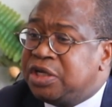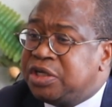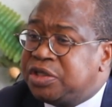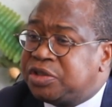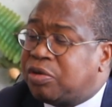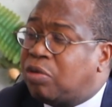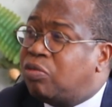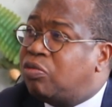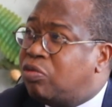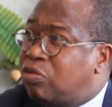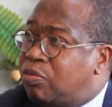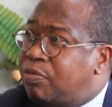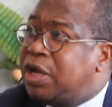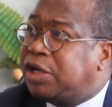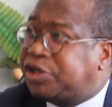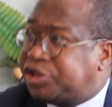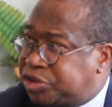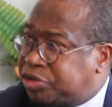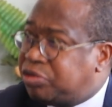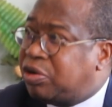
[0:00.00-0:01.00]
So we'll
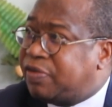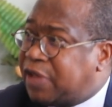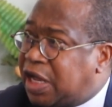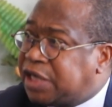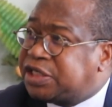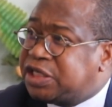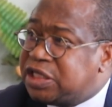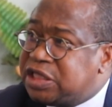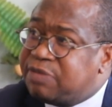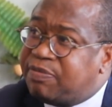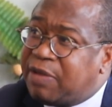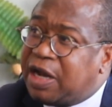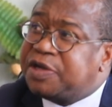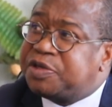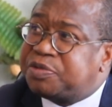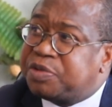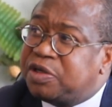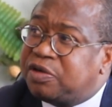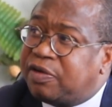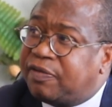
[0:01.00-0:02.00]
make sure that in the
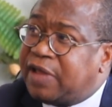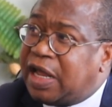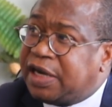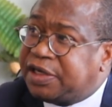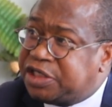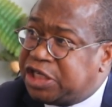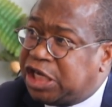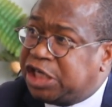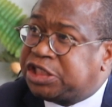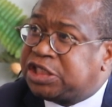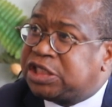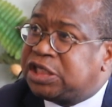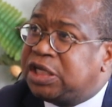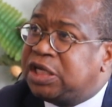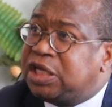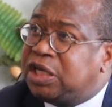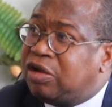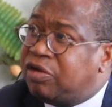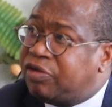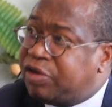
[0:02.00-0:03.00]
management of that debt,
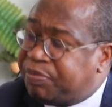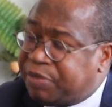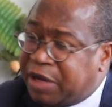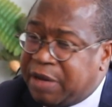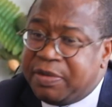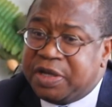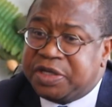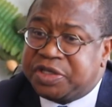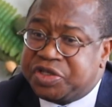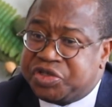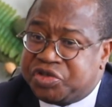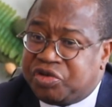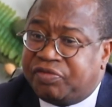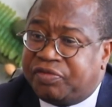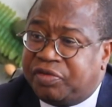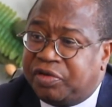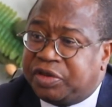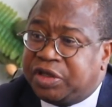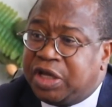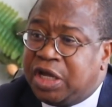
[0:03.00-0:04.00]
repayments and so
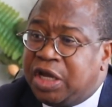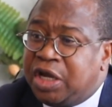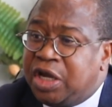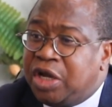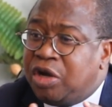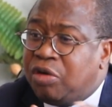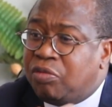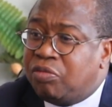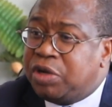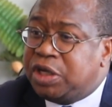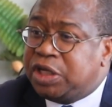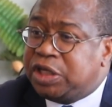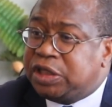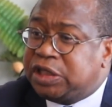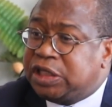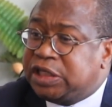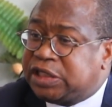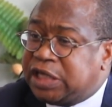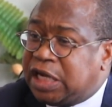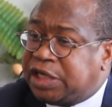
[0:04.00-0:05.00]
forth,
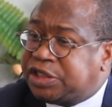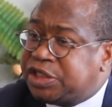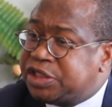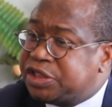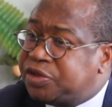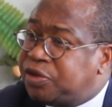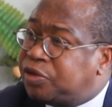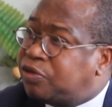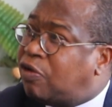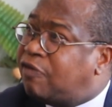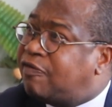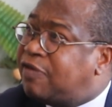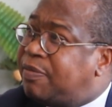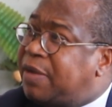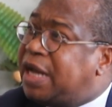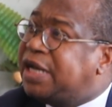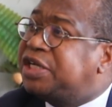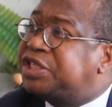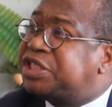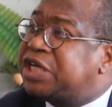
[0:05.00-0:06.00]
the debt is no longer
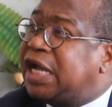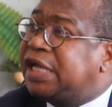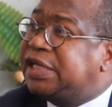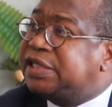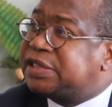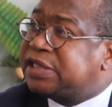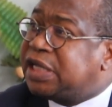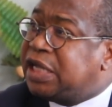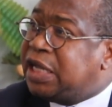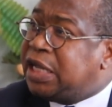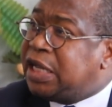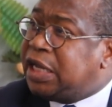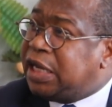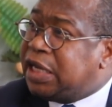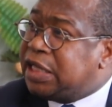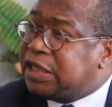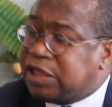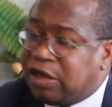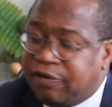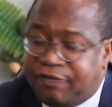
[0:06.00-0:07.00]
monetized,
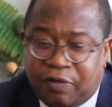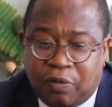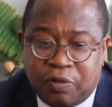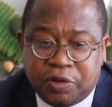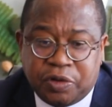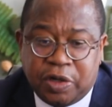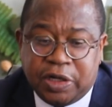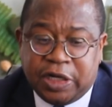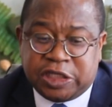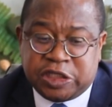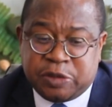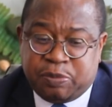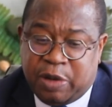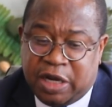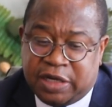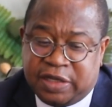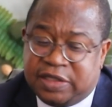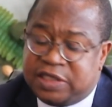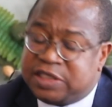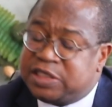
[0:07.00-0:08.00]
and therefore we don't
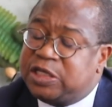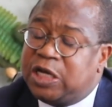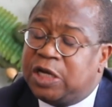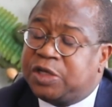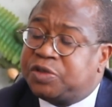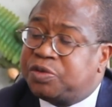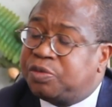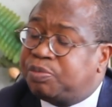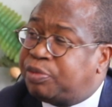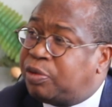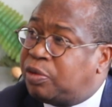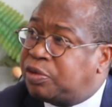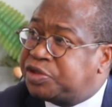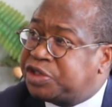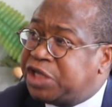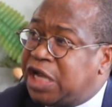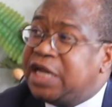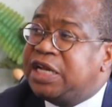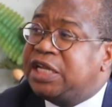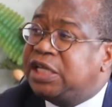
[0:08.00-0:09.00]
expect this debt to
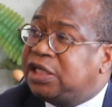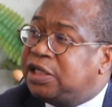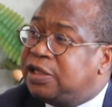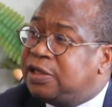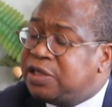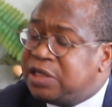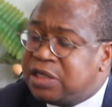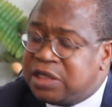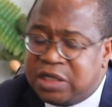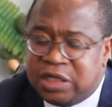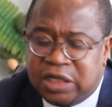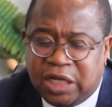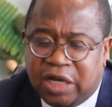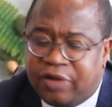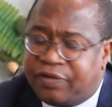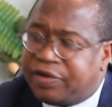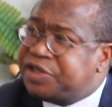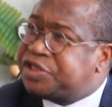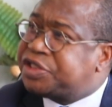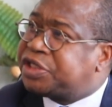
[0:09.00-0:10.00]
pose any
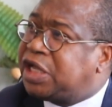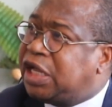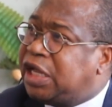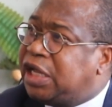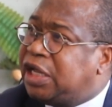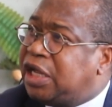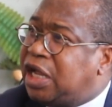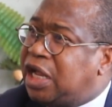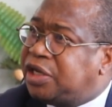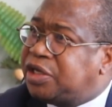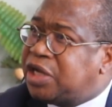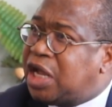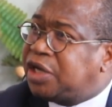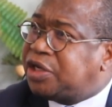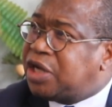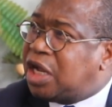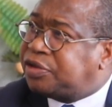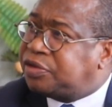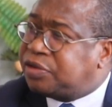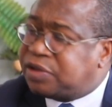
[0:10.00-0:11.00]
risk to
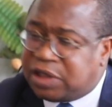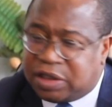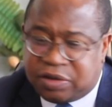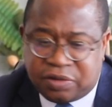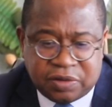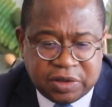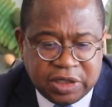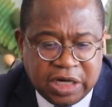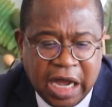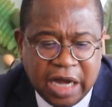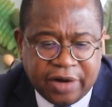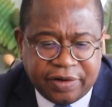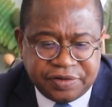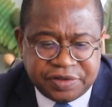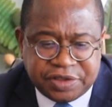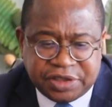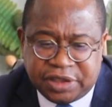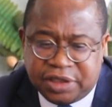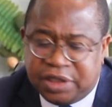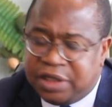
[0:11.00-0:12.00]
the
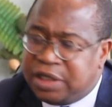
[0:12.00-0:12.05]
currency.